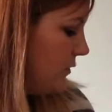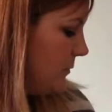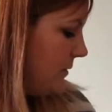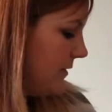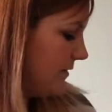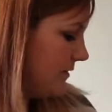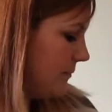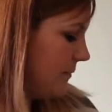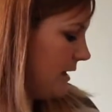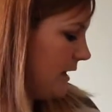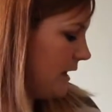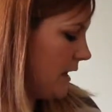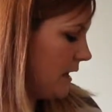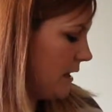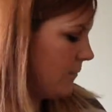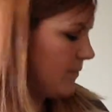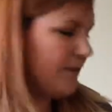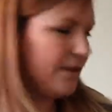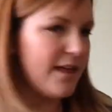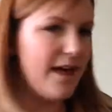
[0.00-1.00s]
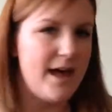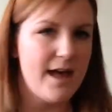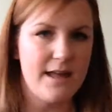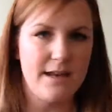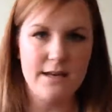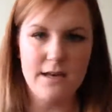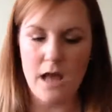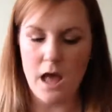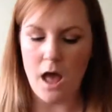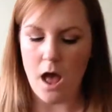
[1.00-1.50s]
few bits of makeup
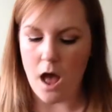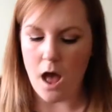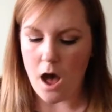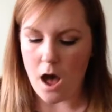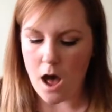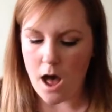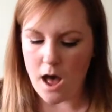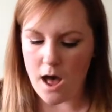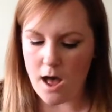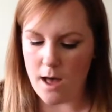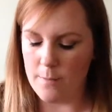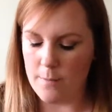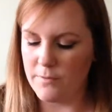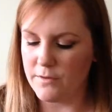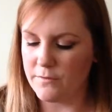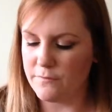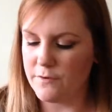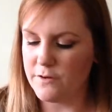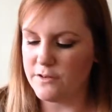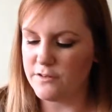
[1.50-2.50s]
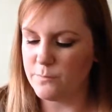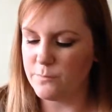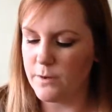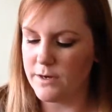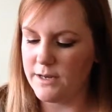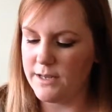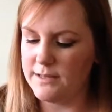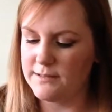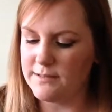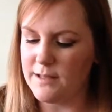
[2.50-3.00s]
then. The first
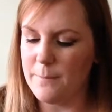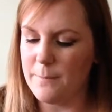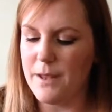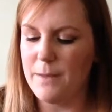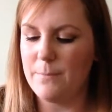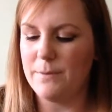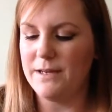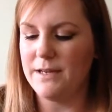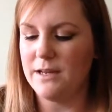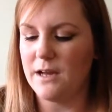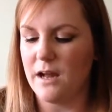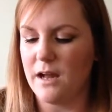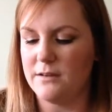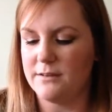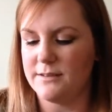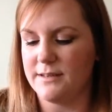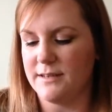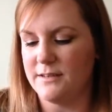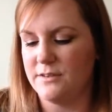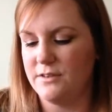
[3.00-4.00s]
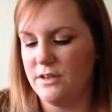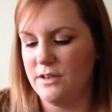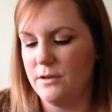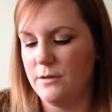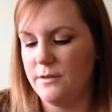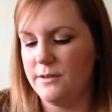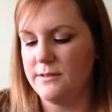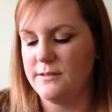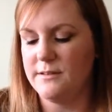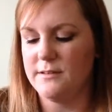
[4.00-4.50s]
one is a Maybelline Colour
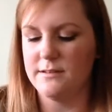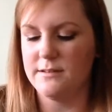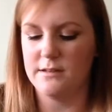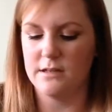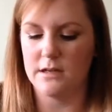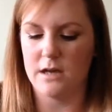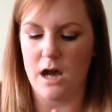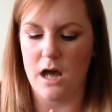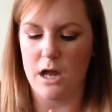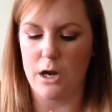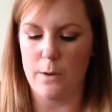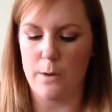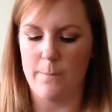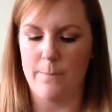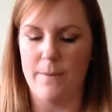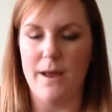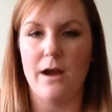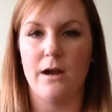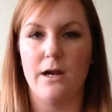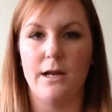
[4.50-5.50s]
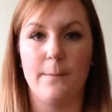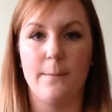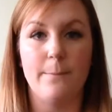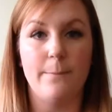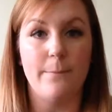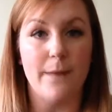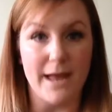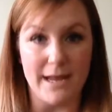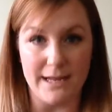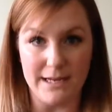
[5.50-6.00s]
Tattoo. This is in the colour Barely
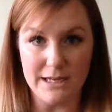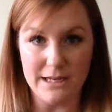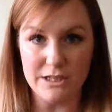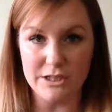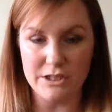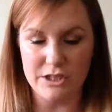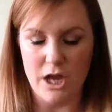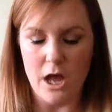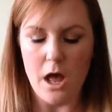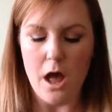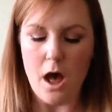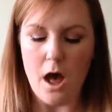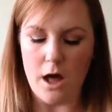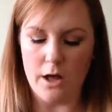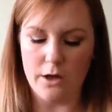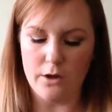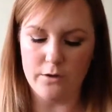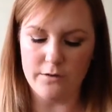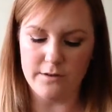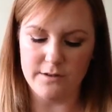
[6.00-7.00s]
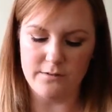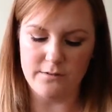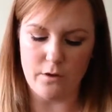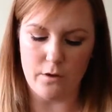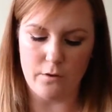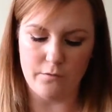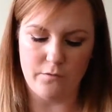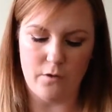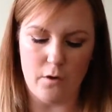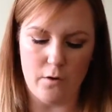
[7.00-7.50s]
Beige. I got this
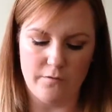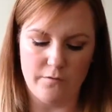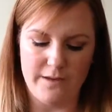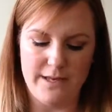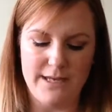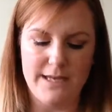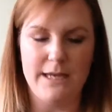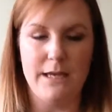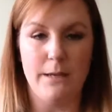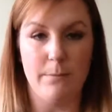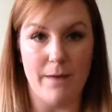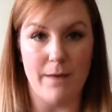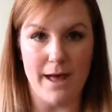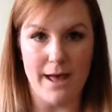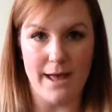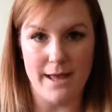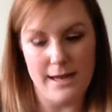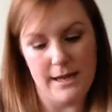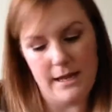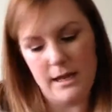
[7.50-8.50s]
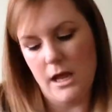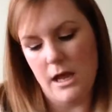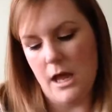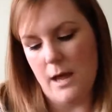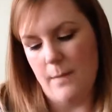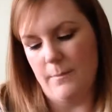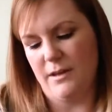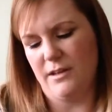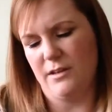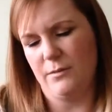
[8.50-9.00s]
off of eBay
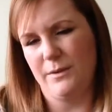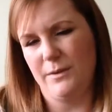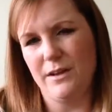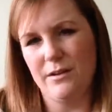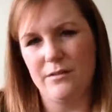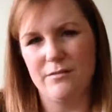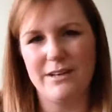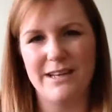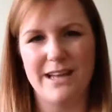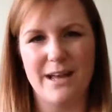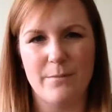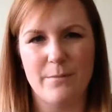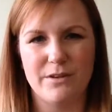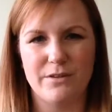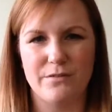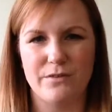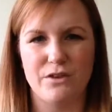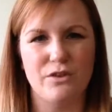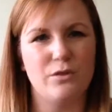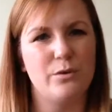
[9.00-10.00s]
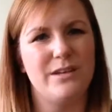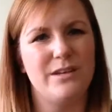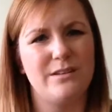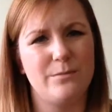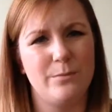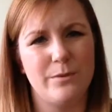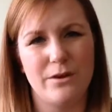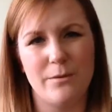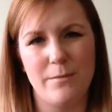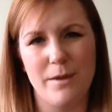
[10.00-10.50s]
because we don't really get much of a
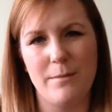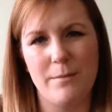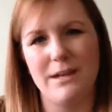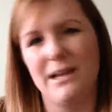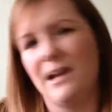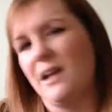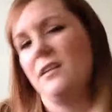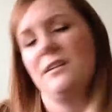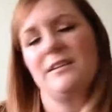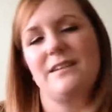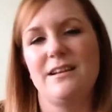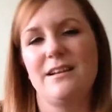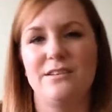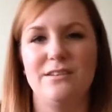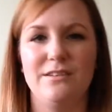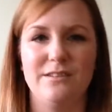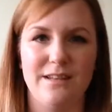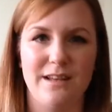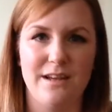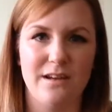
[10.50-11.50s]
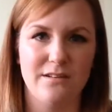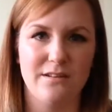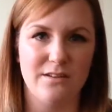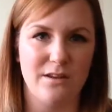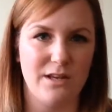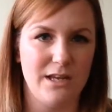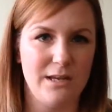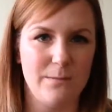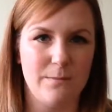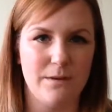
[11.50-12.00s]
choice with our Maybelline Colour Tattoos here,
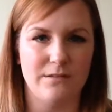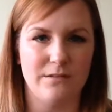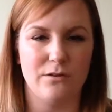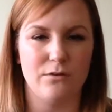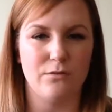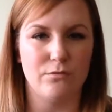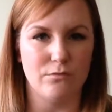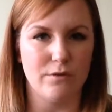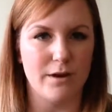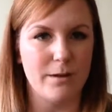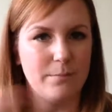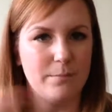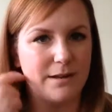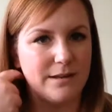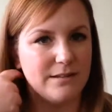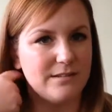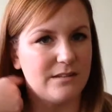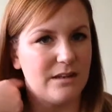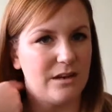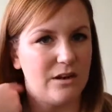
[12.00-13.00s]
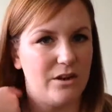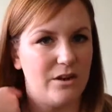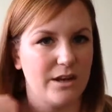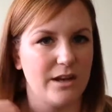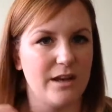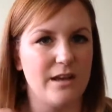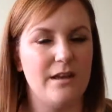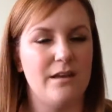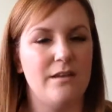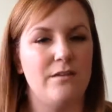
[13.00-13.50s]
so eBay is a great place to
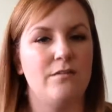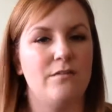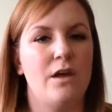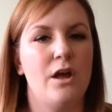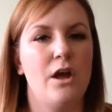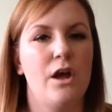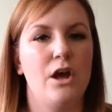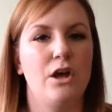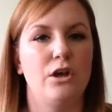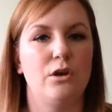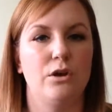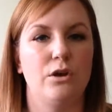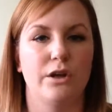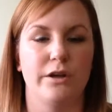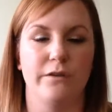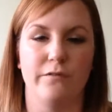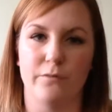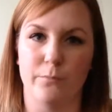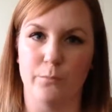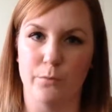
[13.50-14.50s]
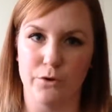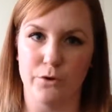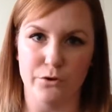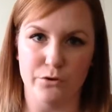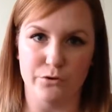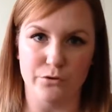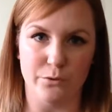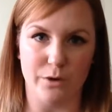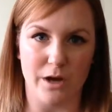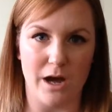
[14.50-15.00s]
look if you're looking for more
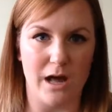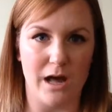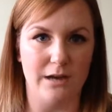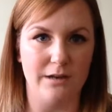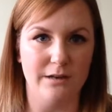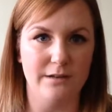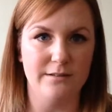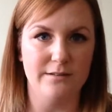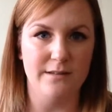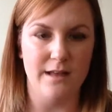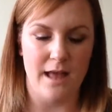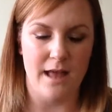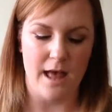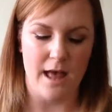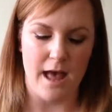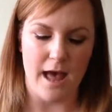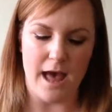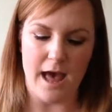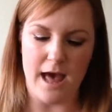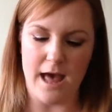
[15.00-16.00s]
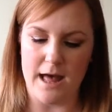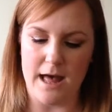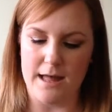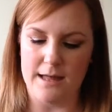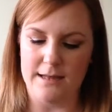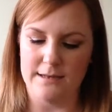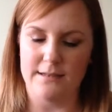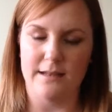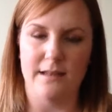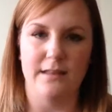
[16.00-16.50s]
neutral colours.
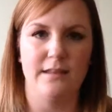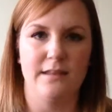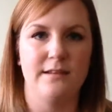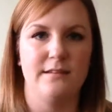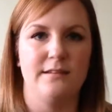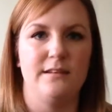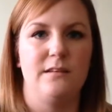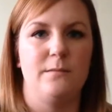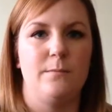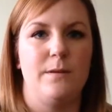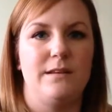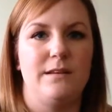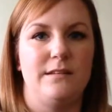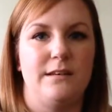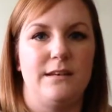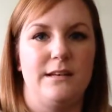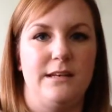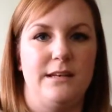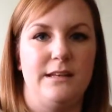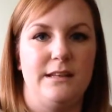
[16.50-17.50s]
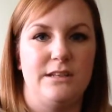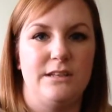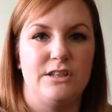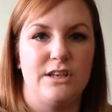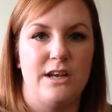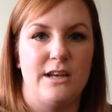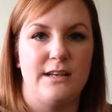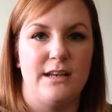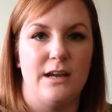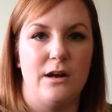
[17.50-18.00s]
And this is basically the
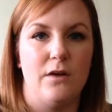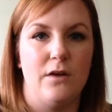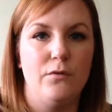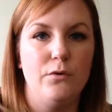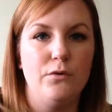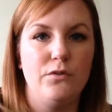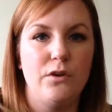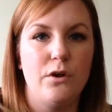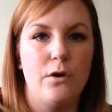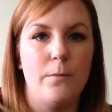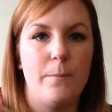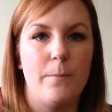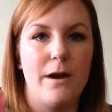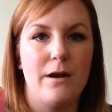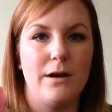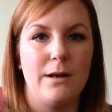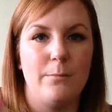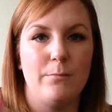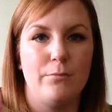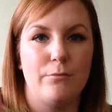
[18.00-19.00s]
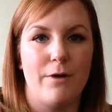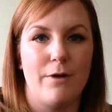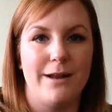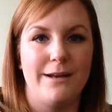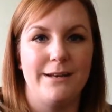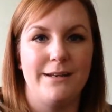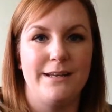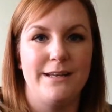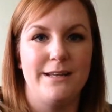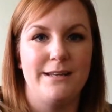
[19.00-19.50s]
shade here. I've also got Barely
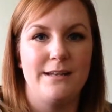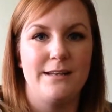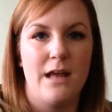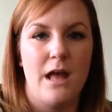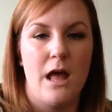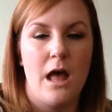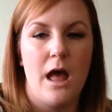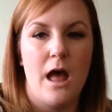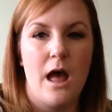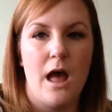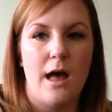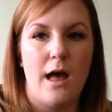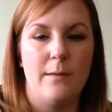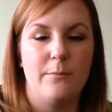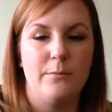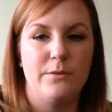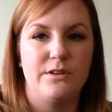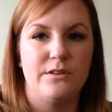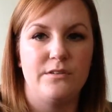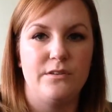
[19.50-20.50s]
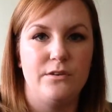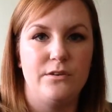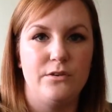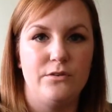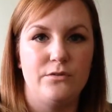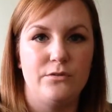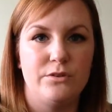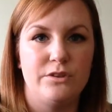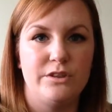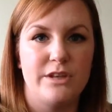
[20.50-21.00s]
Branded, which is a
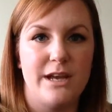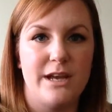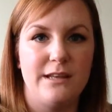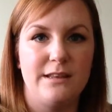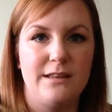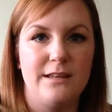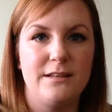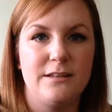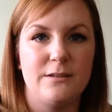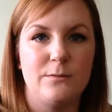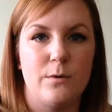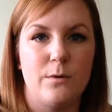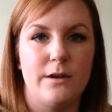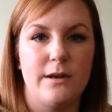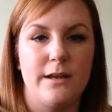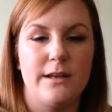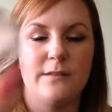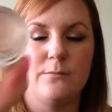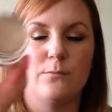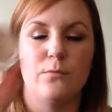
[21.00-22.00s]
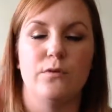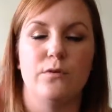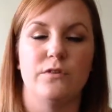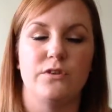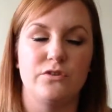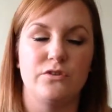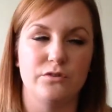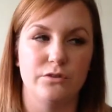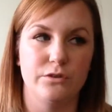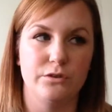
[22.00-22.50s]
neutral shade. This one is more of a
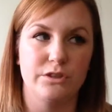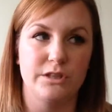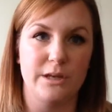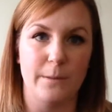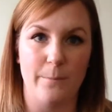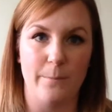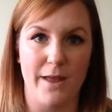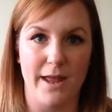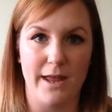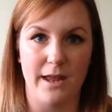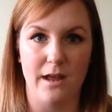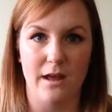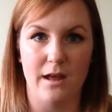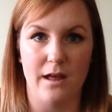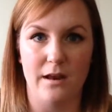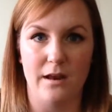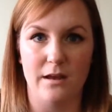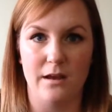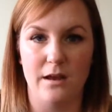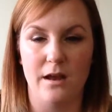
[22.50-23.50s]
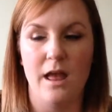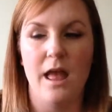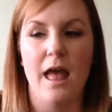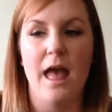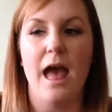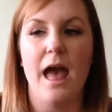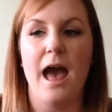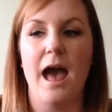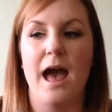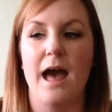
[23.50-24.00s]
true champagne colour,
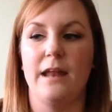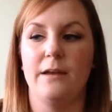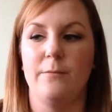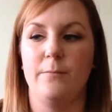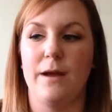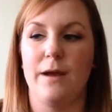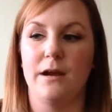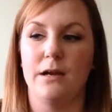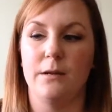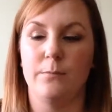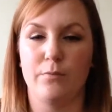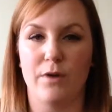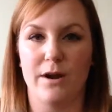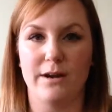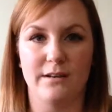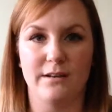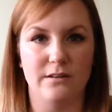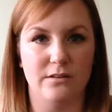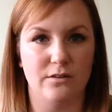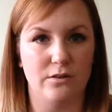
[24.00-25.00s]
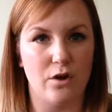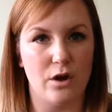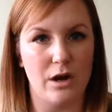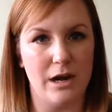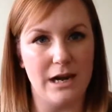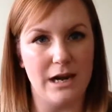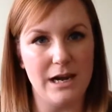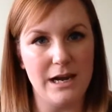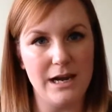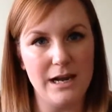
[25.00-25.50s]
and Barely Branded has got a
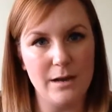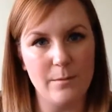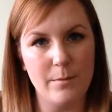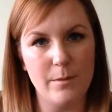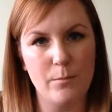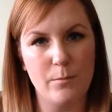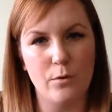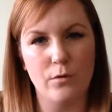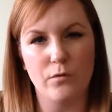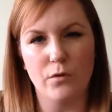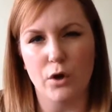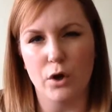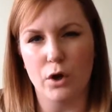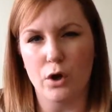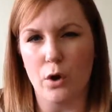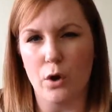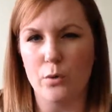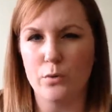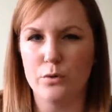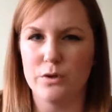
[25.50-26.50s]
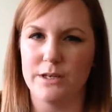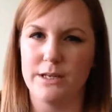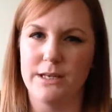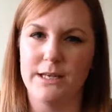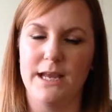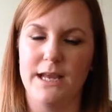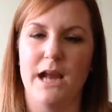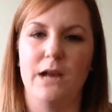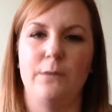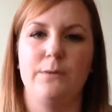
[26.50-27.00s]
little bit more of a golden
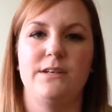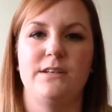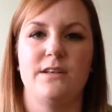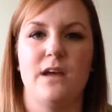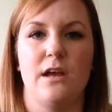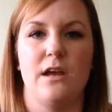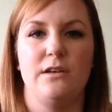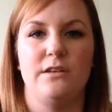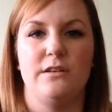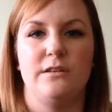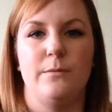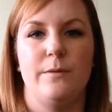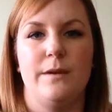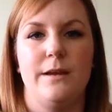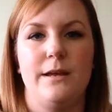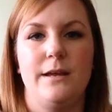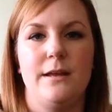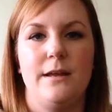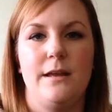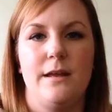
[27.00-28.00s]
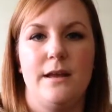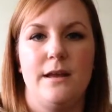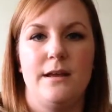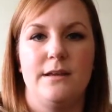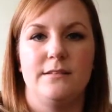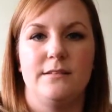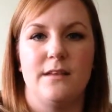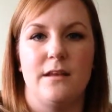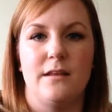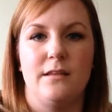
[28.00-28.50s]
yellowy tone to it.
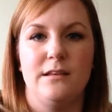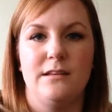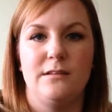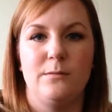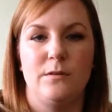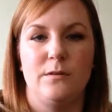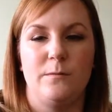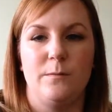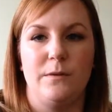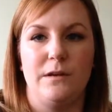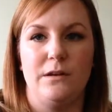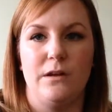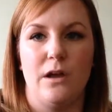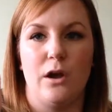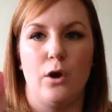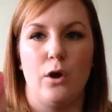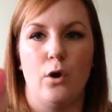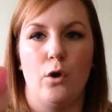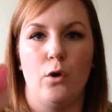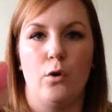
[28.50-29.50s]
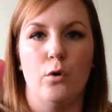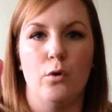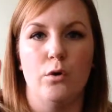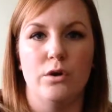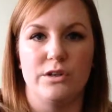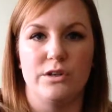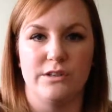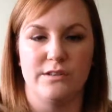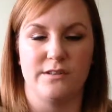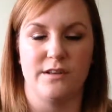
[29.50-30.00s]
So this one's been
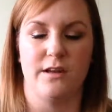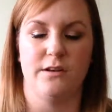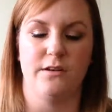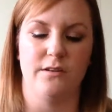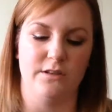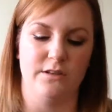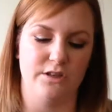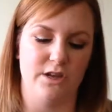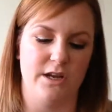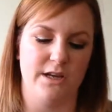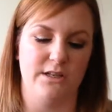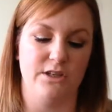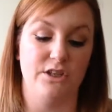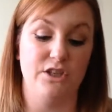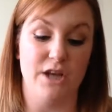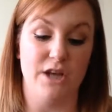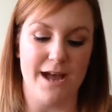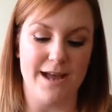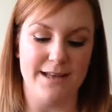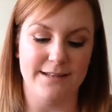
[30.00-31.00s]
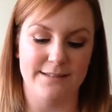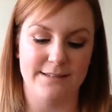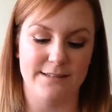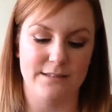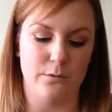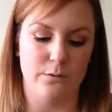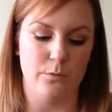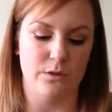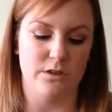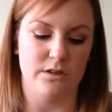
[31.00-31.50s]
gorgeous under the shade
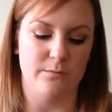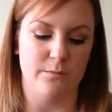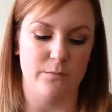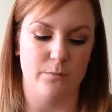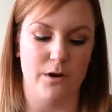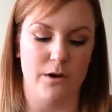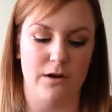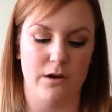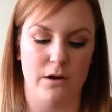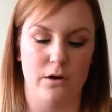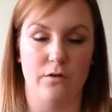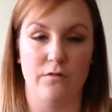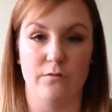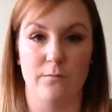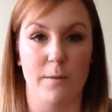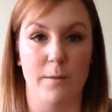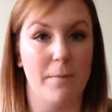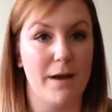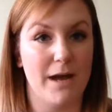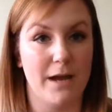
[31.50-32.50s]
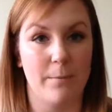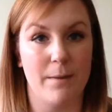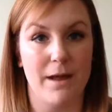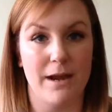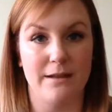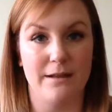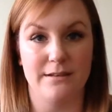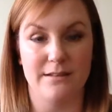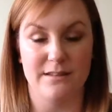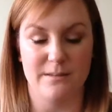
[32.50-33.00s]
Jest, which I've been wearing a lot for my MAC
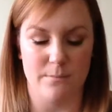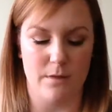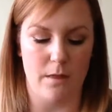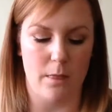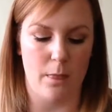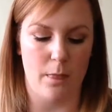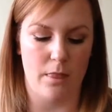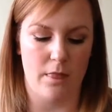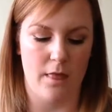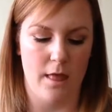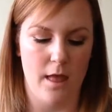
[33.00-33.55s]
palette this month.